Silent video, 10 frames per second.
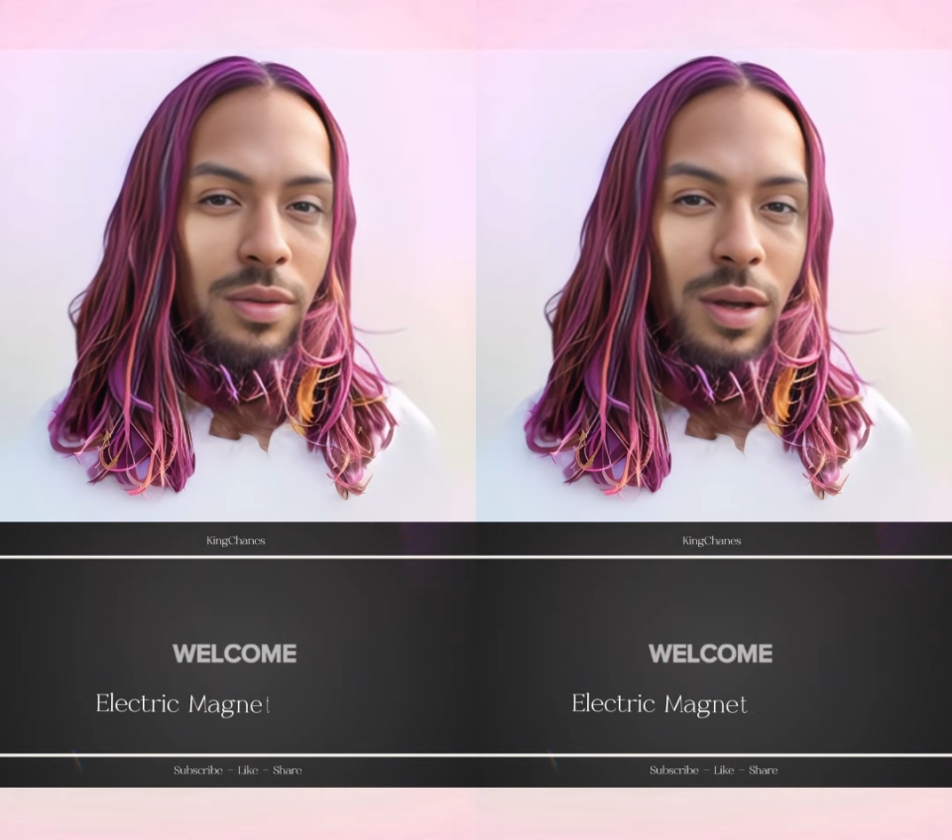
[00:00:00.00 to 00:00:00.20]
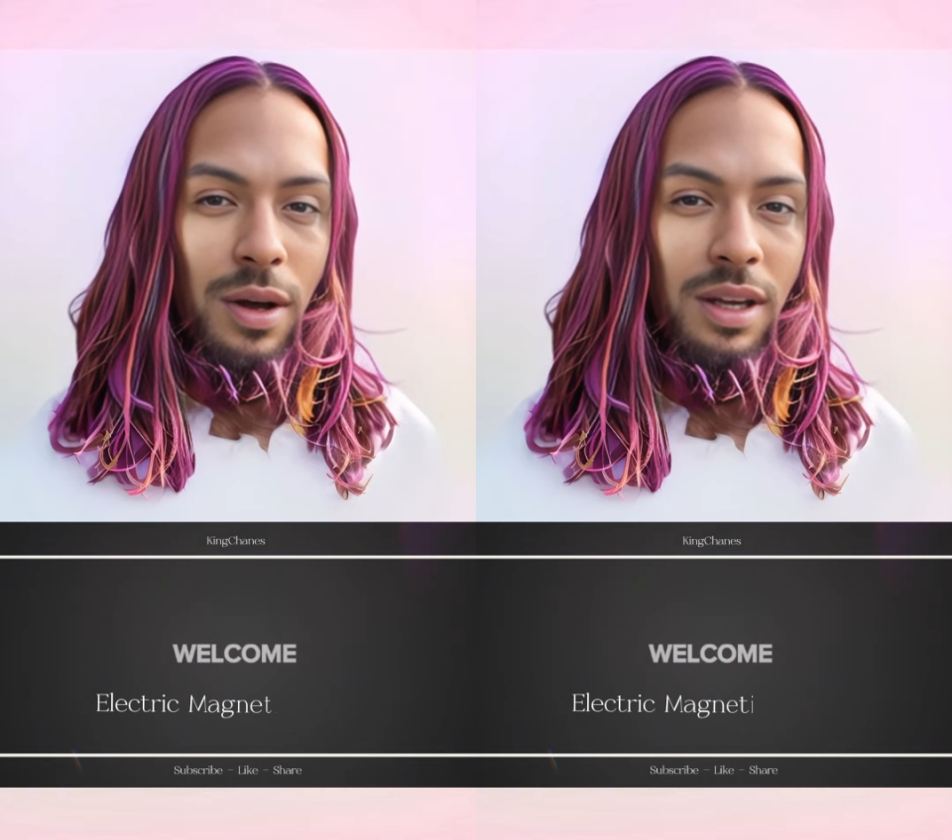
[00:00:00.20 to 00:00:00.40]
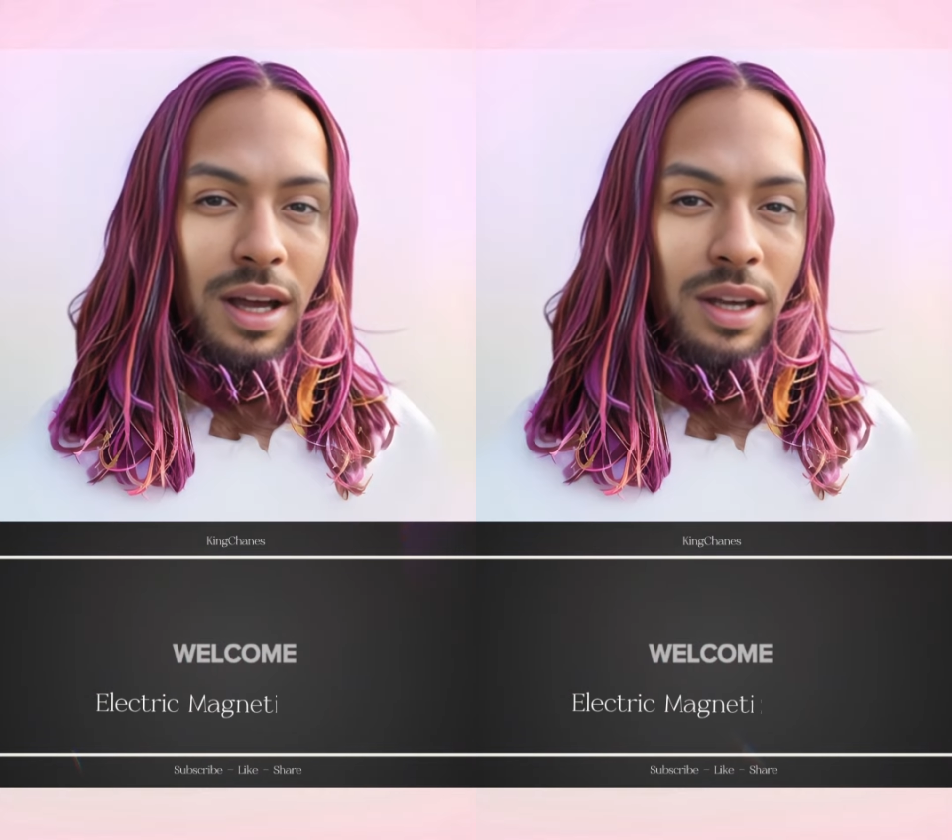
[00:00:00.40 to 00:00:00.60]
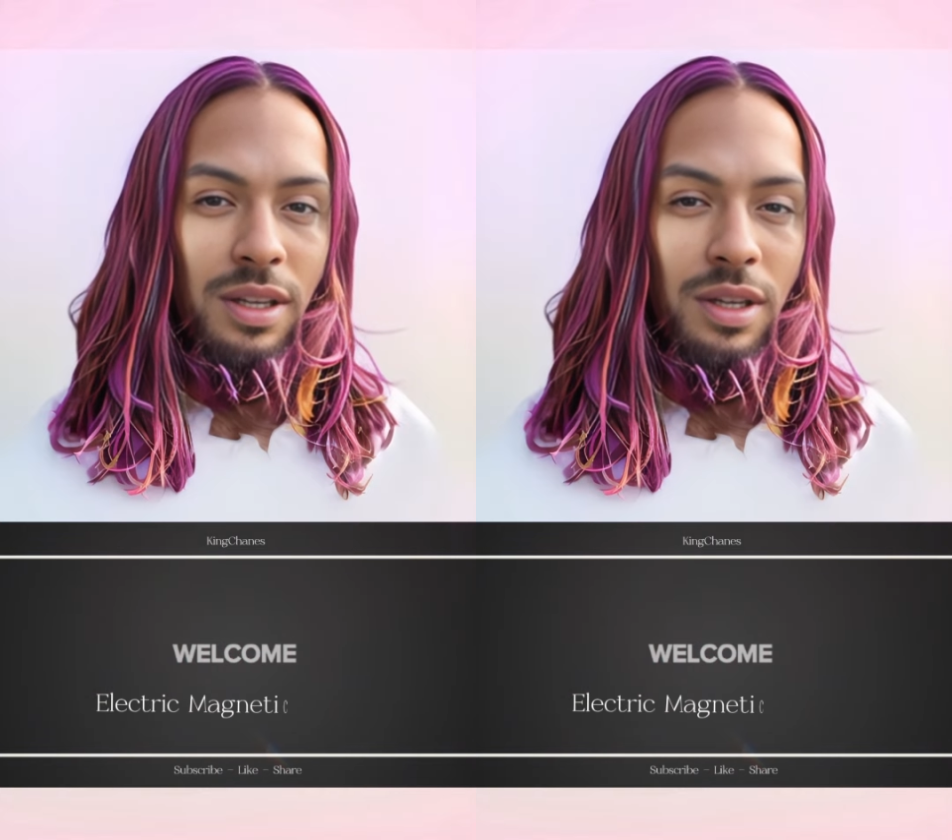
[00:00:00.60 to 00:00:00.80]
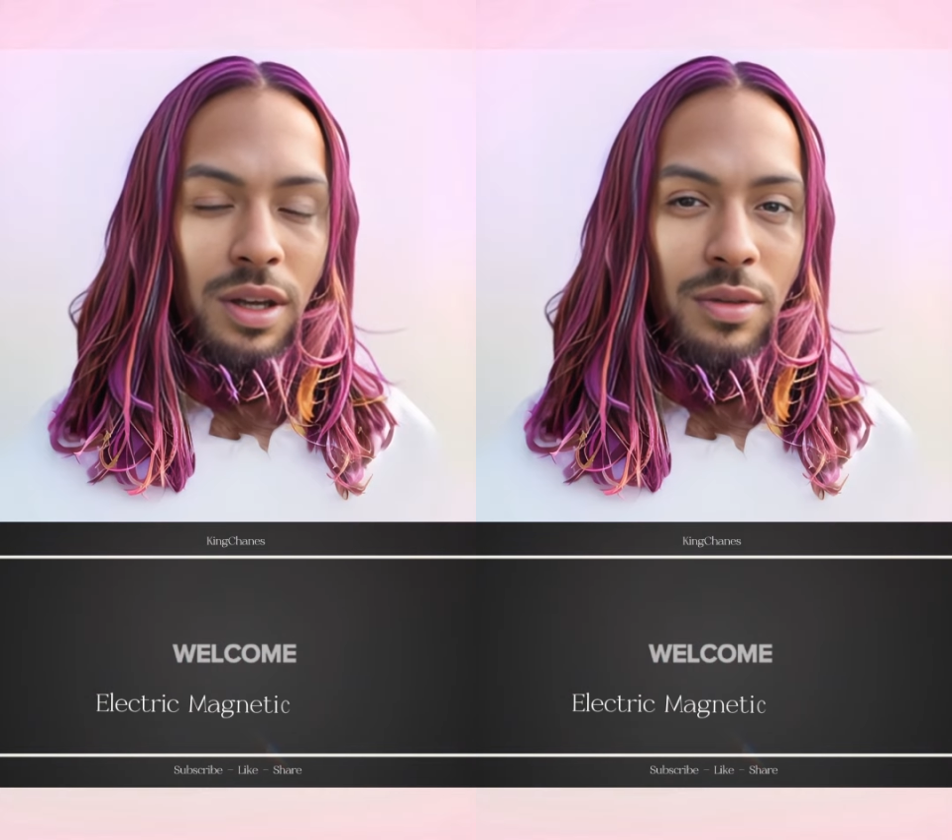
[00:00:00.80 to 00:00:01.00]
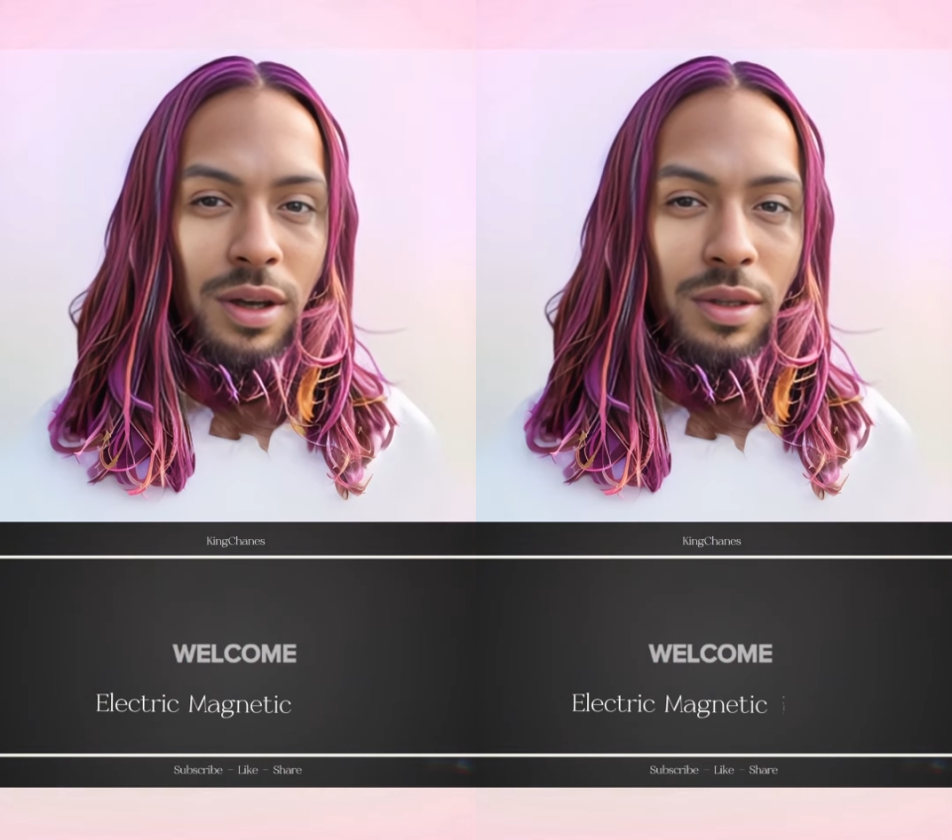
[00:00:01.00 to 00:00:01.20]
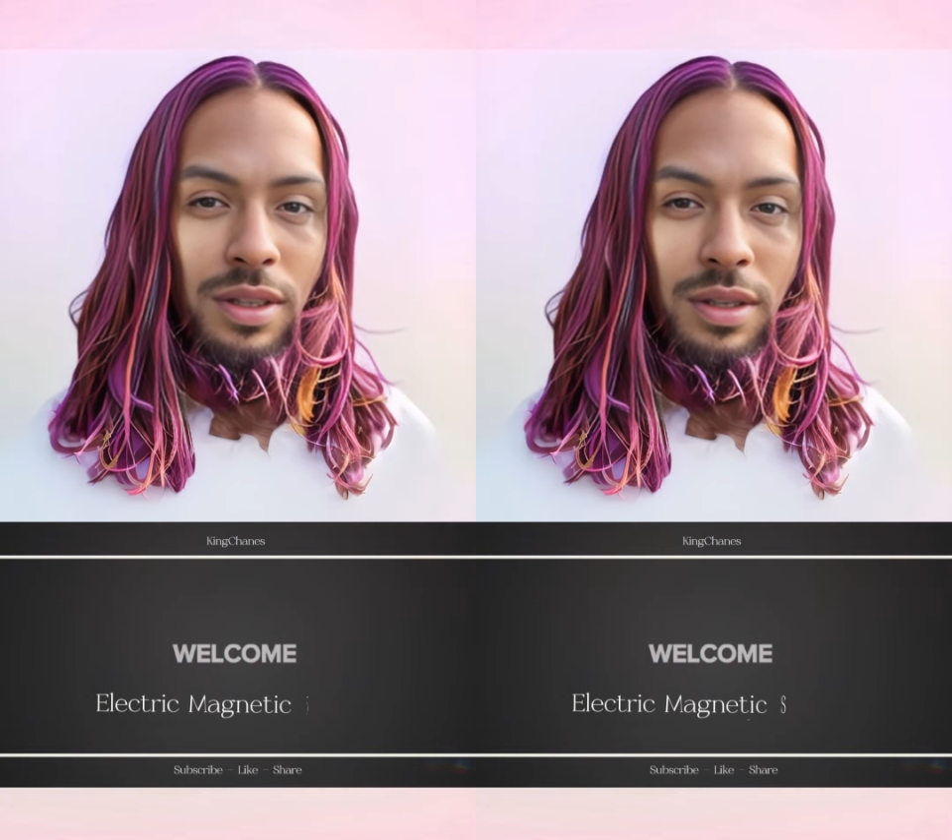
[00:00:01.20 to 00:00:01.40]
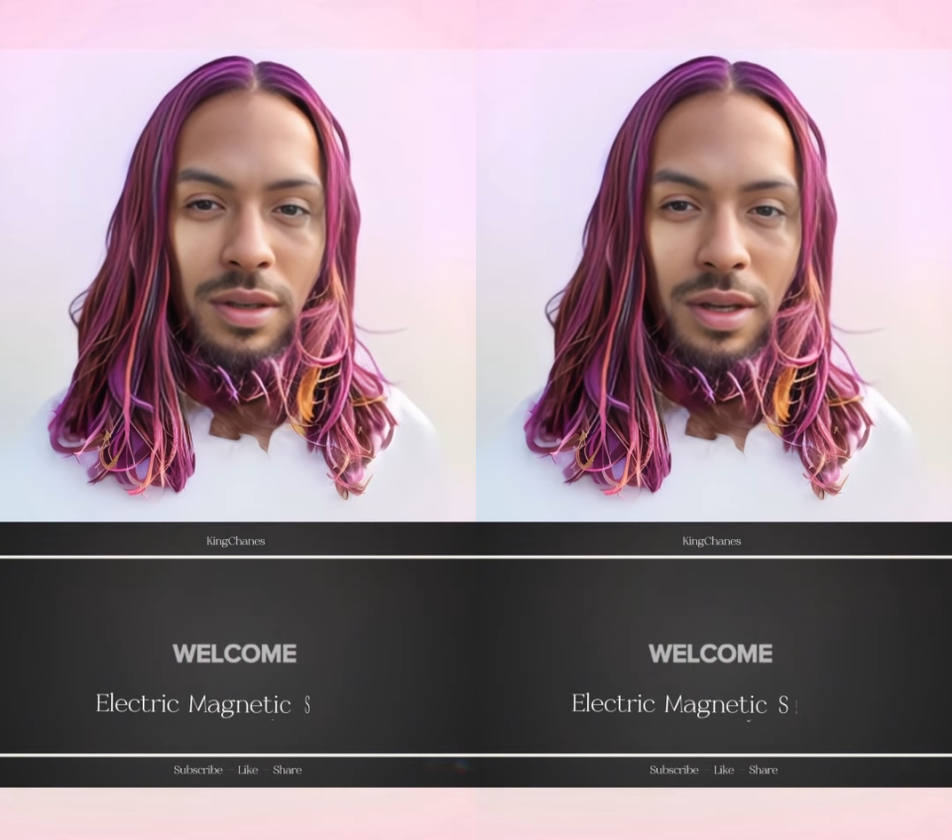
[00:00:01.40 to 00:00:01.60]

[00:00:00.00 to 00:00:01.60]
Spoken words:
magnetic service,